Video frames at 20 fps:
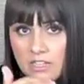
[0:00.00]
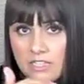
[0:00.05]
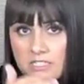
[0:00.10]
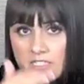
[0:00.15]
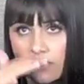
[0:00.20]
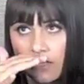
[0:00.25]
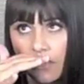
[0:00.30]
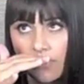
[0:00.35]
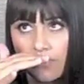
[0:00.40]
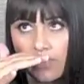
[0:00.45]

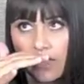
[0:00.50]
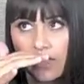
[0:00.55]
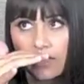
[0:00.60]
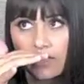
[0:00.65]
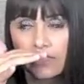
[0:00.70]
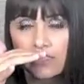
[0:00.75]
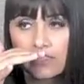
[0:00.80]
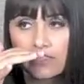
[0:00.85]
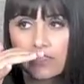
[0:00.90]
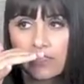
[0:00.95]
It's not that
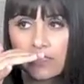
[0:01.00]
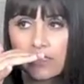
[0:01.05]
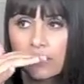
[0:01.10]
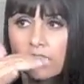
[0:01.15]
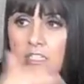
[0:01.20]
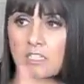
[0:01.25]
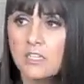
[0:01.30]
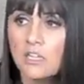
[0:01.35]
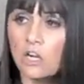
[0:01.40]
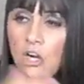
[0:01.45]
it's uh,
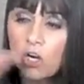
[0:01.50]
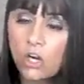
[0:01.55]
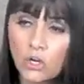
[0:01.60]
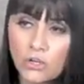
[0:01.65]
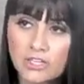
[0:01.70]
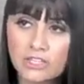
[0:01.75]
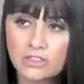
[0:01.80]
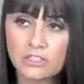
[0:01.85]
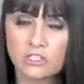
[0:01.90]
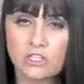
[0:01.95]

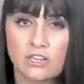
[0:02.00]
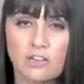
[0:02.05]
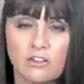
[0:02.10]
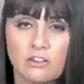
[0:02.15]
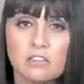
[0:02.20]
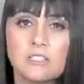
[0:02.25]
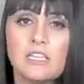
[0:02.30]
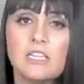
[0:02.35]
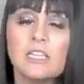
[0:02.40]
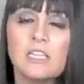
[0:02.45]
hurting the
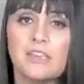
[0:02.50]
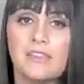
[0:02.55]
child.